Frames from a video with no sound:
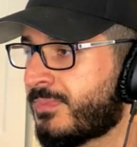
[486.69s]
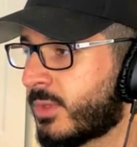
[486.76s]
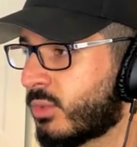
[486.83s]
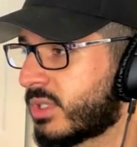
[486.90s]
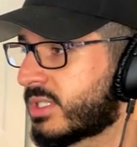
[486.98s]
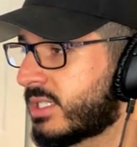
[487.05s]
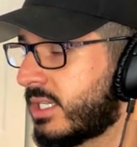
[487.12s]

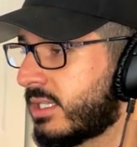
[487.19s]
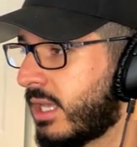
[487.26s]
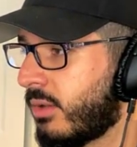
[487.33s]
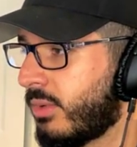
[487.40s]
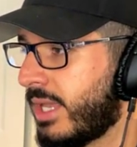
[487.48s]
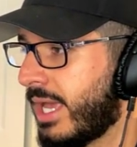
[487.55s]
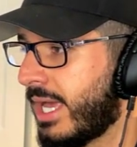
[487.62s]
we're seeing
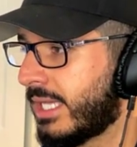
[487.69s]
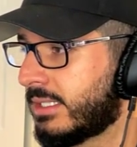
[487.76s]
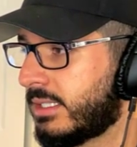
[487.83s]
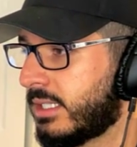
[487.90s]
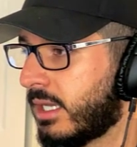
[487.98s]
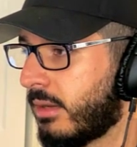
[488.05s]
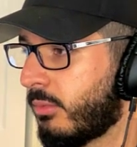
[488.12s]
that we
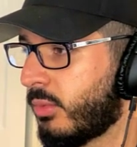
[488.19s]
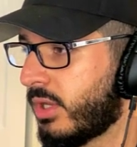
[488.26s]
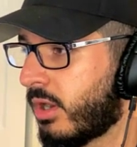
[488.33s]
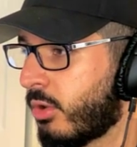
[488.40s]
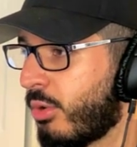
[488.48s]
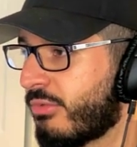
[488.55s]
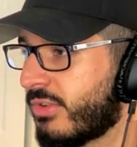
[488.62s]
had um, we
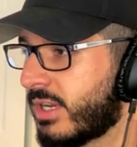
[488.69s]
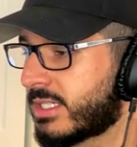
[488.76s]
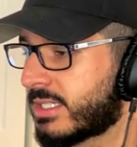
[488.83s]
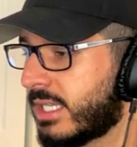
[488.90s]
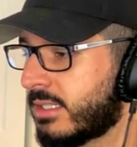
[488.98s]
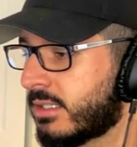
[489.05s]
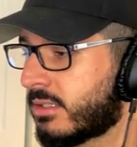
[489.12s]
are
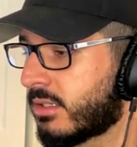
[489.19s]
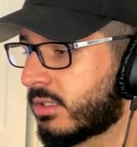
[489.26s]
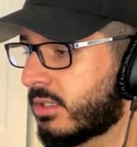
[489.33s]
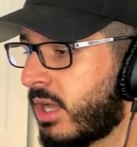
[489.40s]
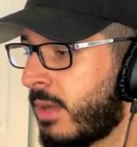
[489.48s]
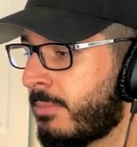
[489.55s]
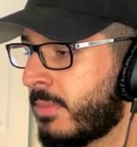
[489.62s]
overextended to the
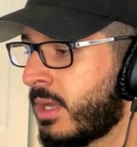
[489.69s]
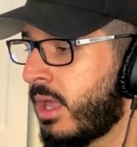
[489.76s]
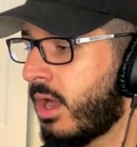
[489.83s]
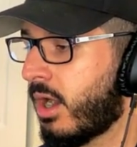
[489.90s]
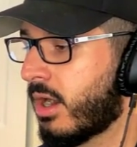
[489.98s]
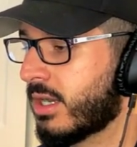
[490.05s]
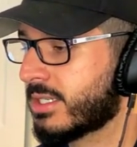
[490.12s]
top.
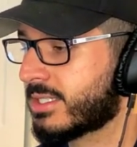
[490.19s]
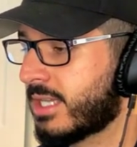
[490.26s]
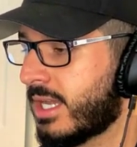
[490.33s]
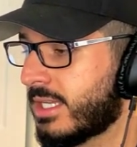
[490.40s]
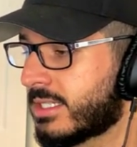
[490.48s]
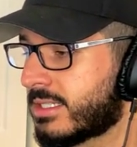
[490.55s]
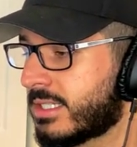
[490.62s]

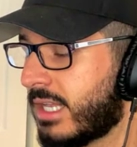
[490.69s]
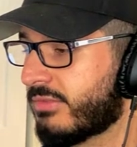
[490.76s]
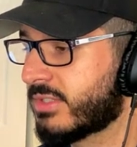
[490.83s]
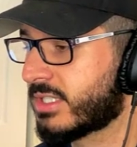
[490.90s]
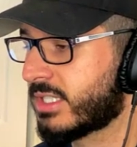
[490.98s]
RSI itself is